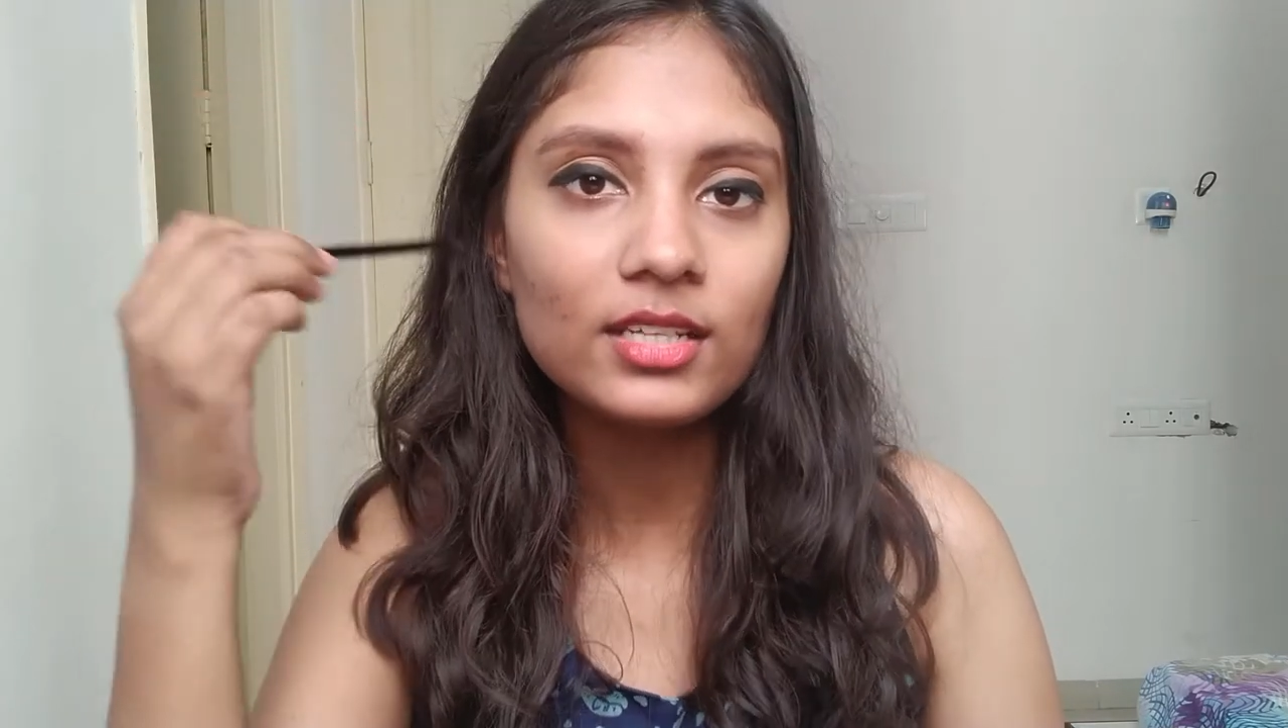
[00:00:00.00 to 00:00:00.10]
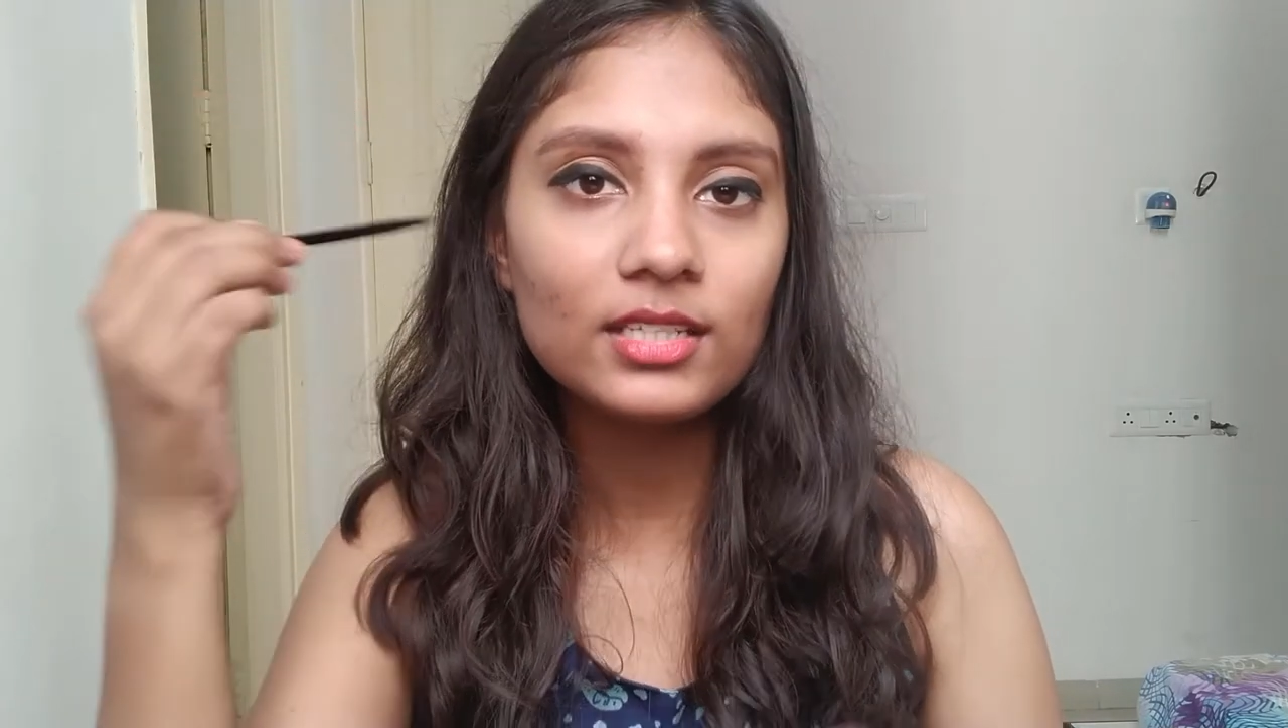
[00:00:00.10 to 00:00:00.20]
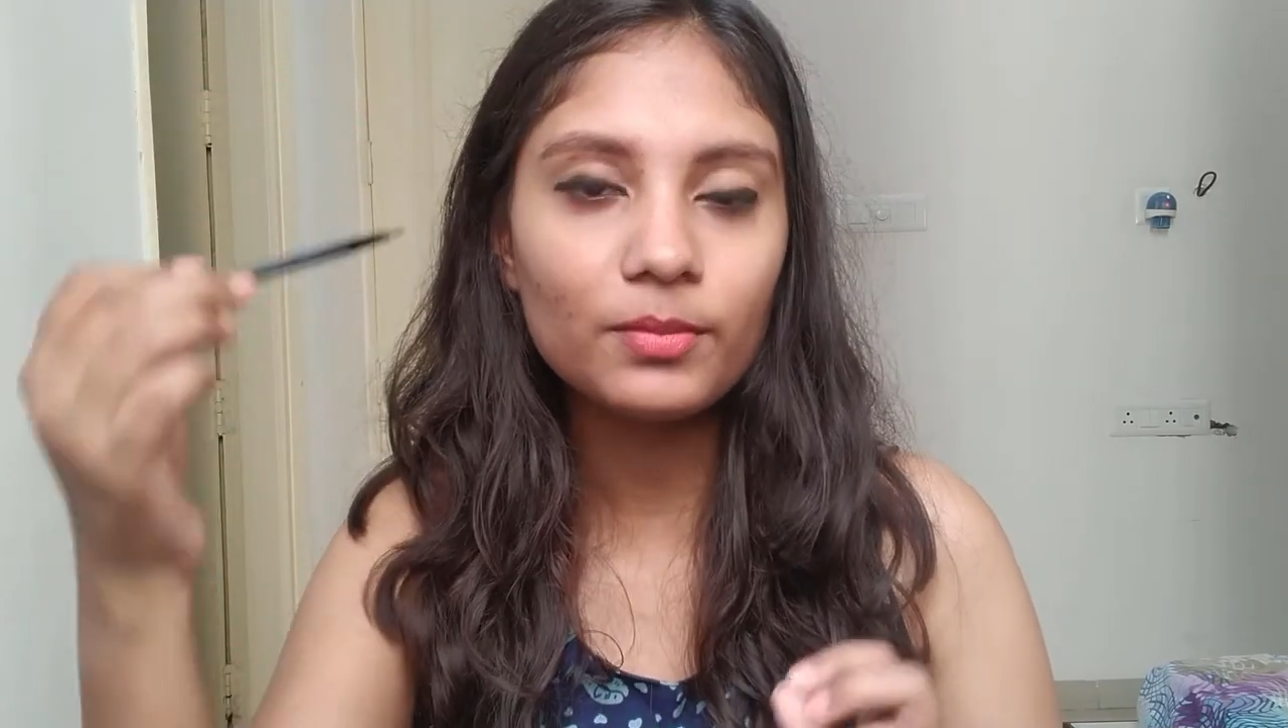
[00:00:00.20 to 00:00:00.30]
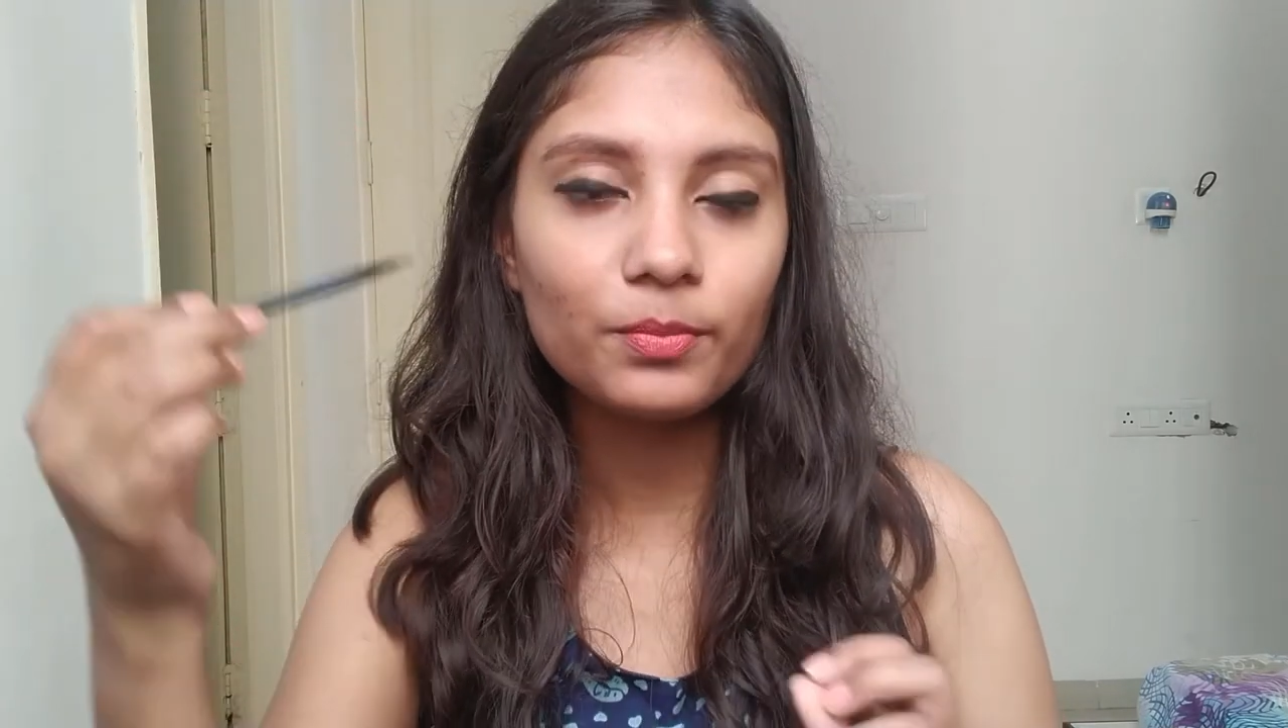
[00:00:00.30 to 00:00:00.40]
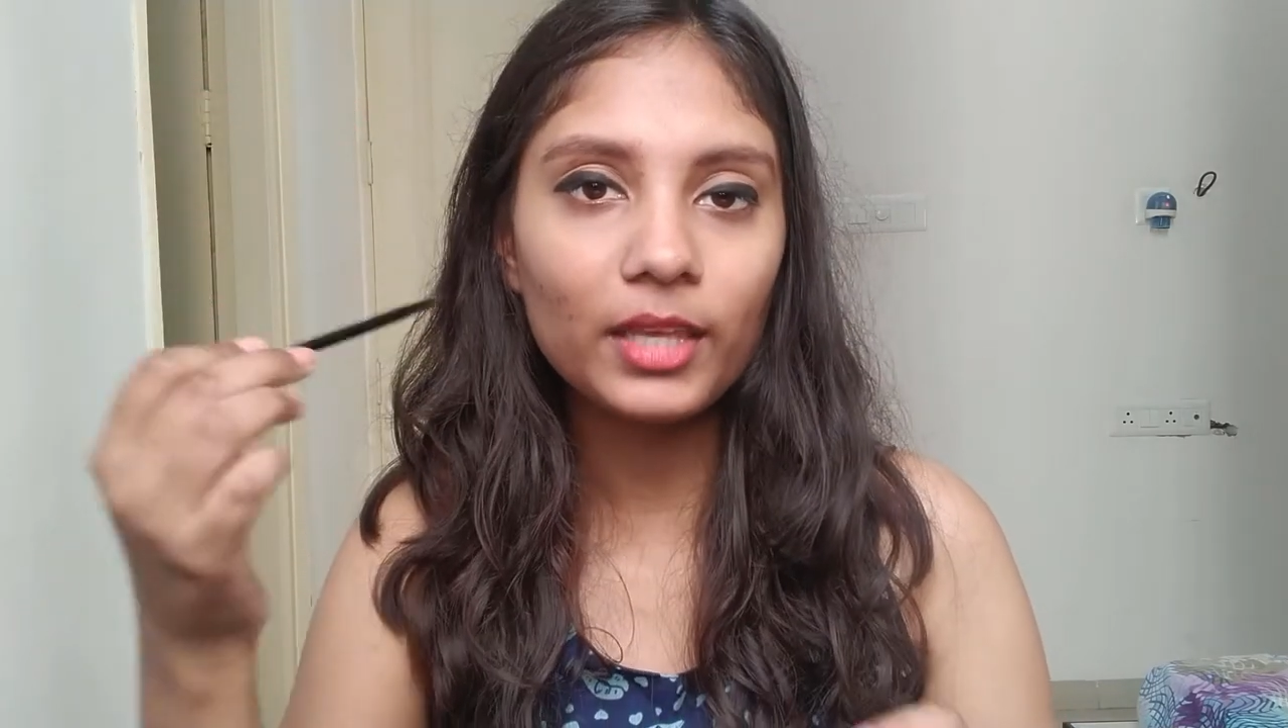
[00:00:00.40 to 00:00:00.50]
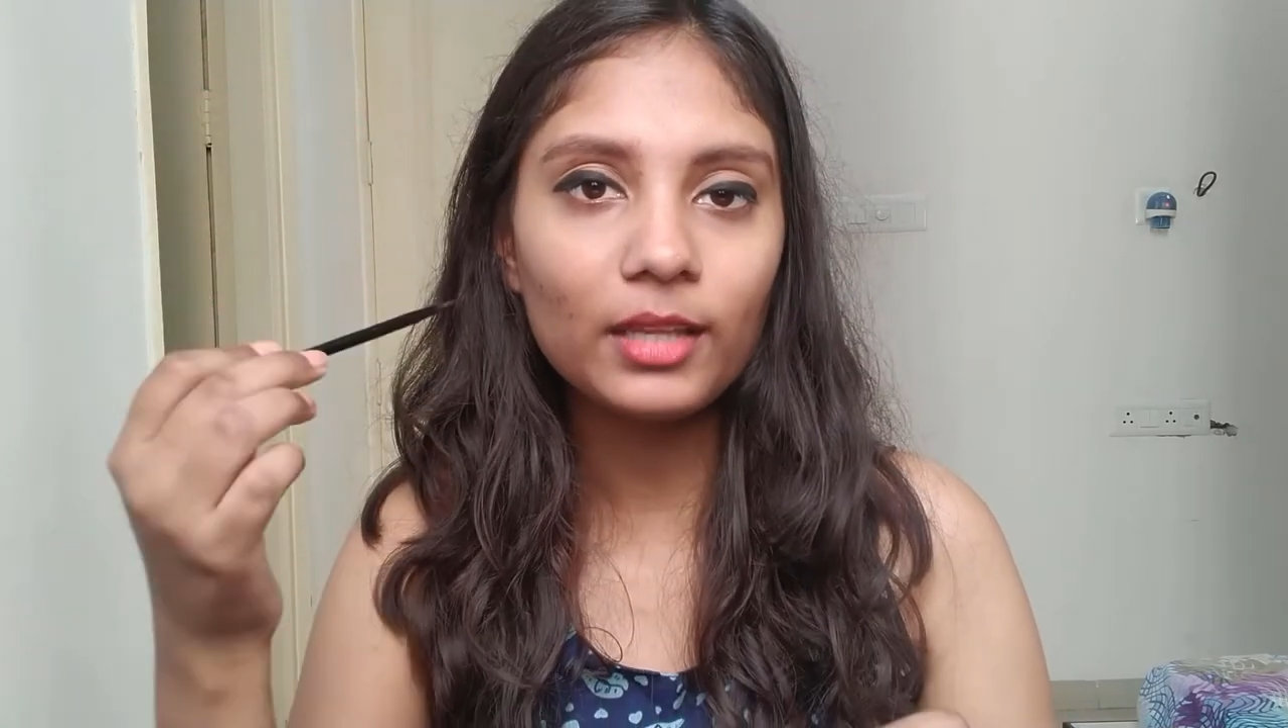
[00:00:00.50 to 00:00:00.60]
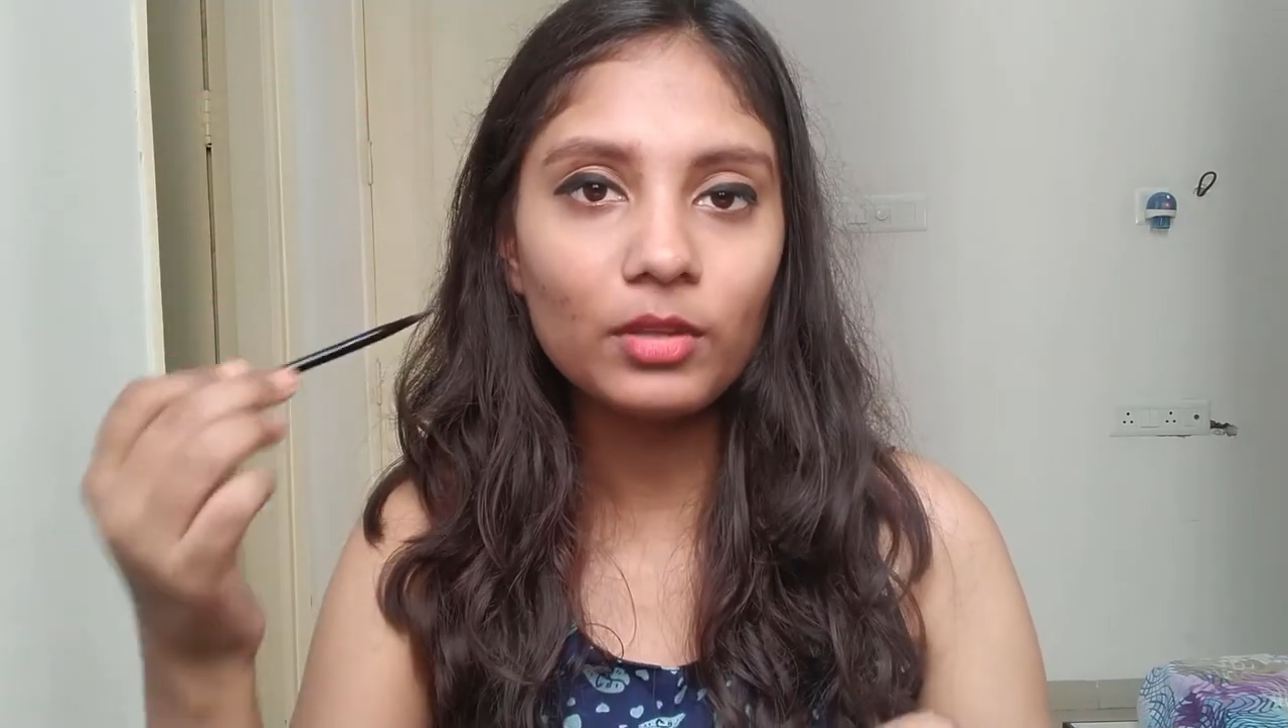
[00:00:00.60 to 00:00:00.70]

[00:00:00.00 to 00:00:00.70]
Tip can